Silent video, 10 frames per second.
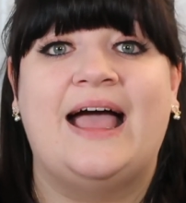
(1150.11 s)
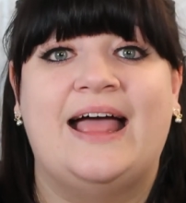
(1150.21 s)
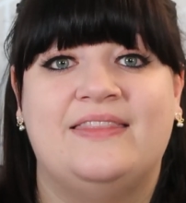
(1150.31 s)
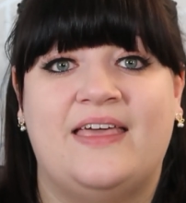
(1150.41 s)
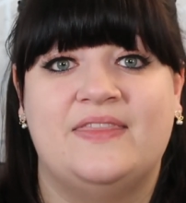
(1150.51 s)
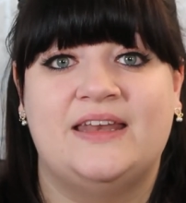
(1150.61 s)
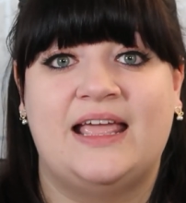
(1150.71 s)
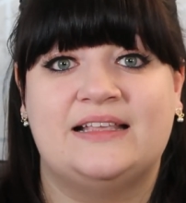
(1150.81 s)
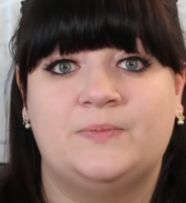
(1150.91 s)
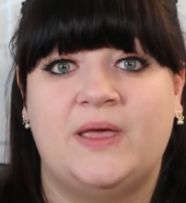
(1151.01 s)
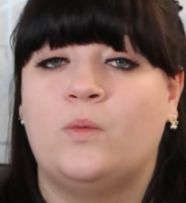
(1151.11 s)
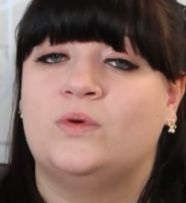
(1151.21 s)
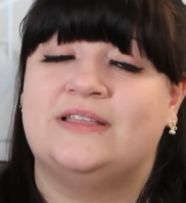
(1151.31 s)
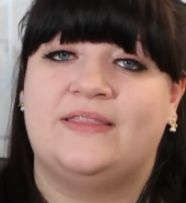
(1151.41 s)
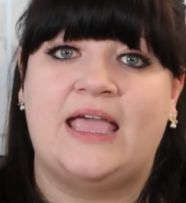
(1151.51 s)
And then the next bit
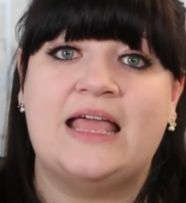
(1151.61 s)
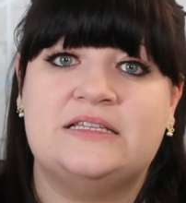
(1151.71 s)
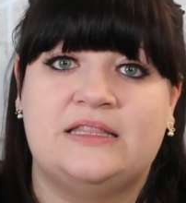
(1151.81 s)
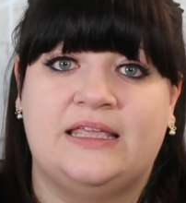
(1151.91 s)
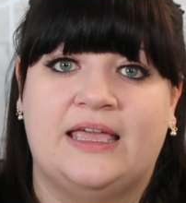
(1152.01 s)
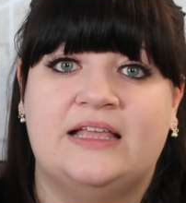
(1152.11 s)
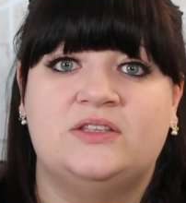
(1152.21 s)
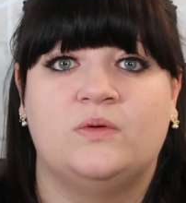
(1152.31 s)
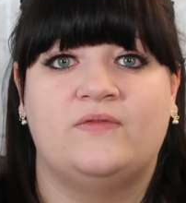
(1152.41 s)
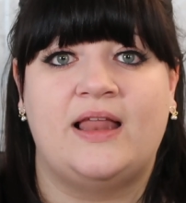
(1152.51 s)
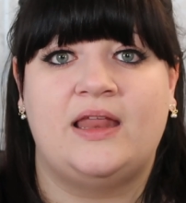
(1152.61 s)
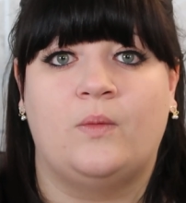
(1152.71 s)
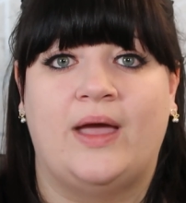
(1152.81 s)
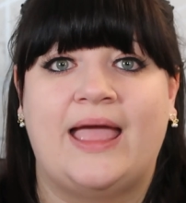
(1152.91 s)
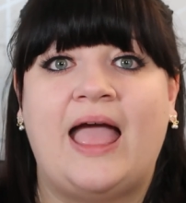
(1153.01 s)
was at the end of the year to
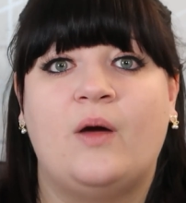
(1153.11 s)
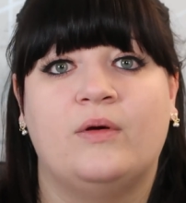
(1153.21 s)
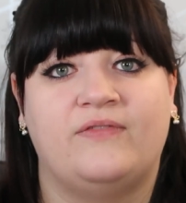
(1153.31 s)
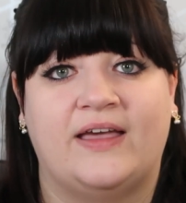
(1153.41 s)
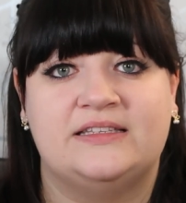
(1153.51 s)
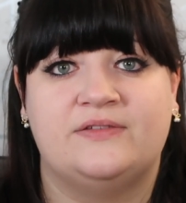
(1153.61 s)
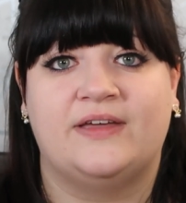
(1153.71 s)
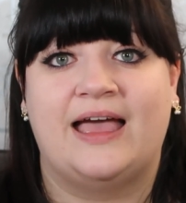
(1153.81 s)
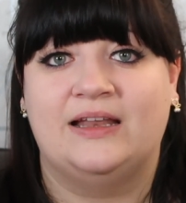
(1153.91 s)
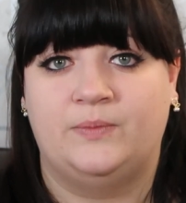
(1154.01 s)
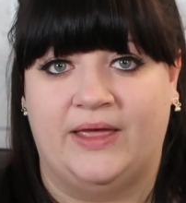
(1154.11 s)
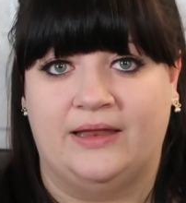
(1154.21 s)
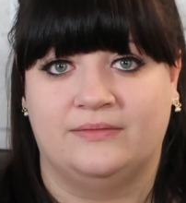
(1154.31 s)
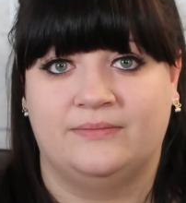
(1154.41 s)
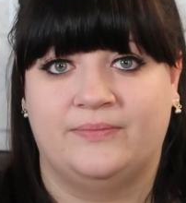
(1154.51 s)
evaluate how effective it had
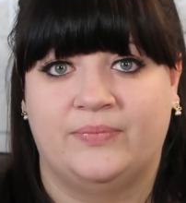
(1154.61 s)
been.